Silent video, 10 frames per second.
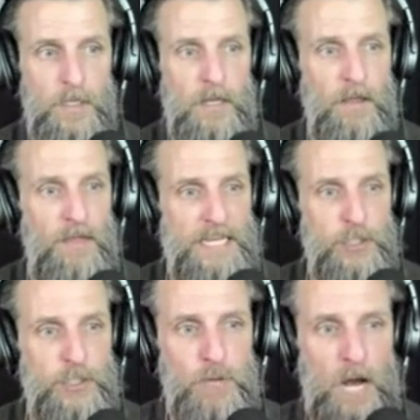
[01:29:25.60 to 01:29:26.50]
They
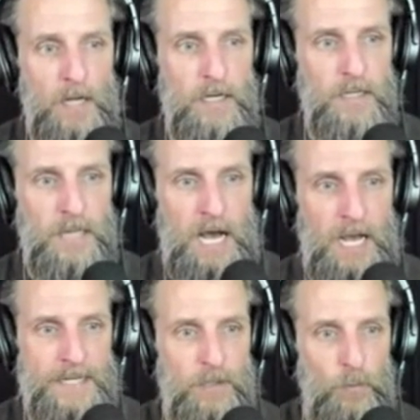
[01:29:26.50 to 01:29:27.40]
do not
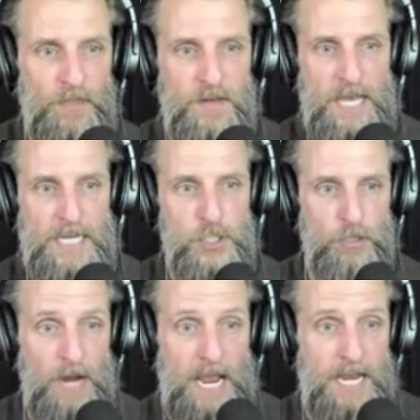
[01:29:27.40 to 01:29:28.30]
align with
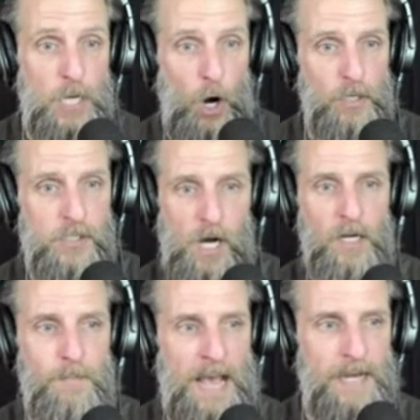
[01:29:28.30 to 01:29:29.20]
nature and are
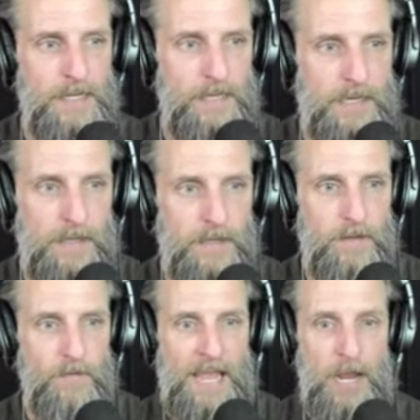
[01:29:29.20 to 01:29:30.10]
dogmatic.
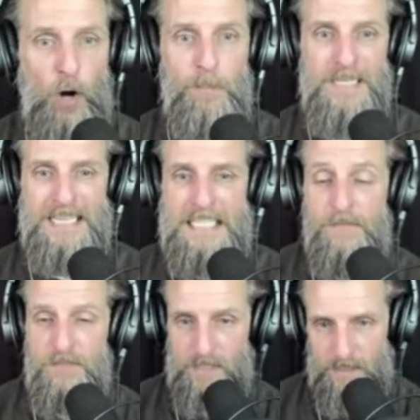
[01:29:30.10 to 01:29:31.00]
They are belief
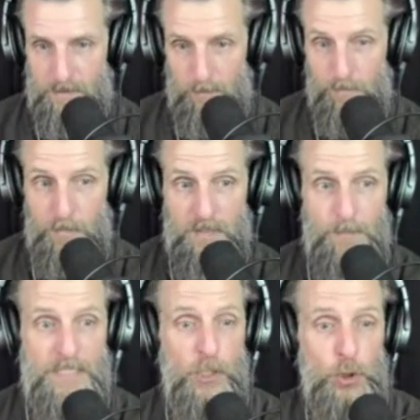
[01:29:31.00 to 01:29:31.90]
systems
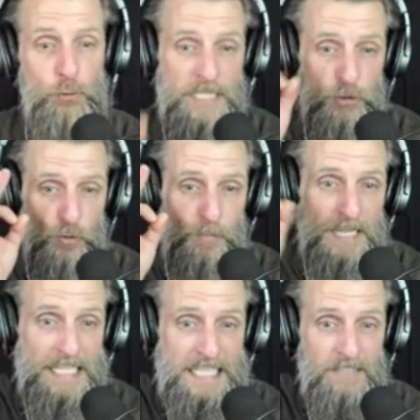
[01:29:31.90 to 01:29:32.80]
because you need to
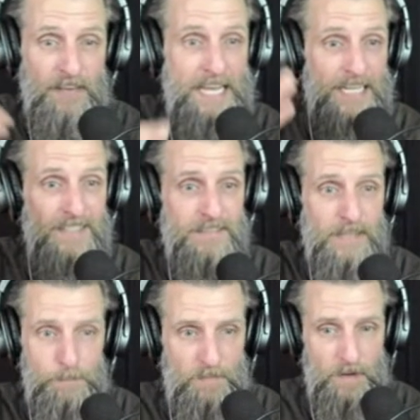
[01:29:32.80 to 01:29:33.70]
believe and
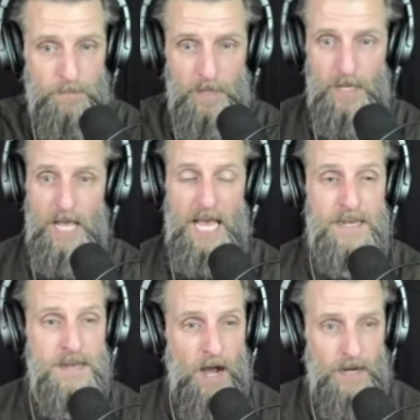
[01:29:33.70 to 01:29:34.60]
accept them
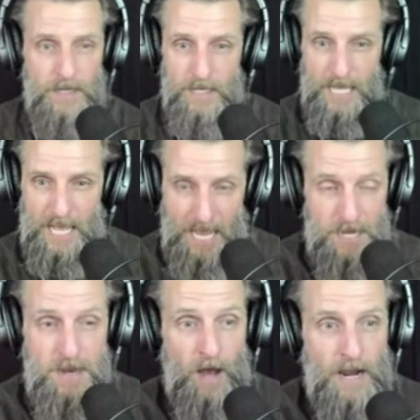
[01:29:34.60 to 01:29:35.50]
and not
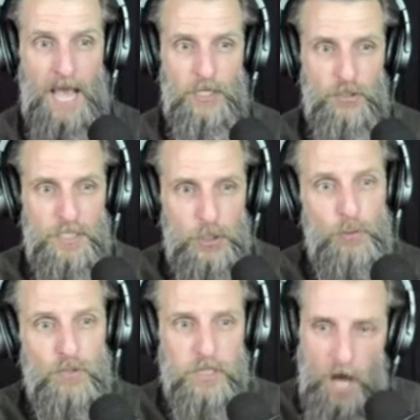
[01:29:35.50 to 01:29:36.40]
and not actually
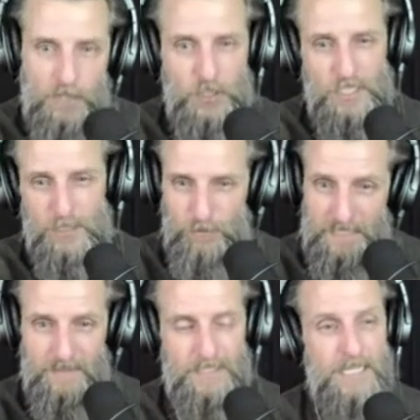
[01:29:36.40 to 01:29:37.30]
use logic and
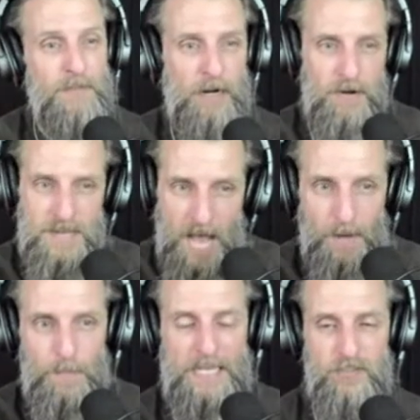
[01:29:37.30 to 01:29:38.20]
reason. They're
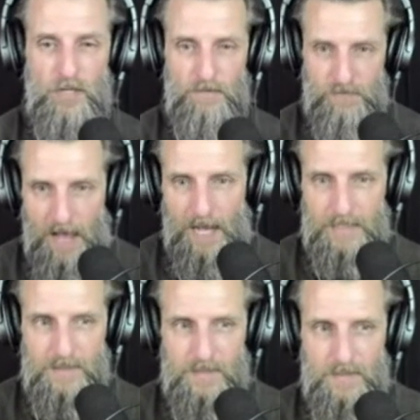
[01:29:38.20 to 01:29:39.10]
not based on
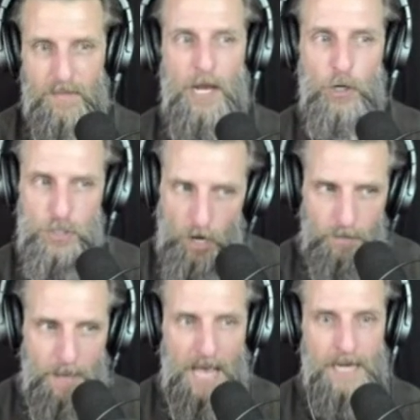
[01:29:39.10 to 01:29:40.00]
facts. They are
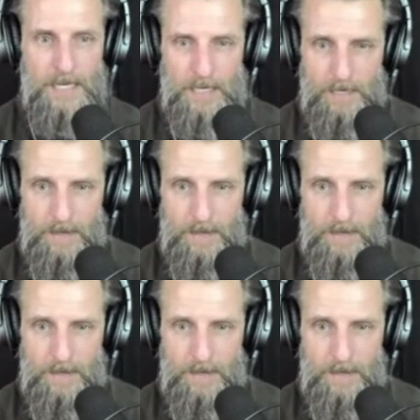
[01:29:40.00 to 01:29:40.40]
dogmatic.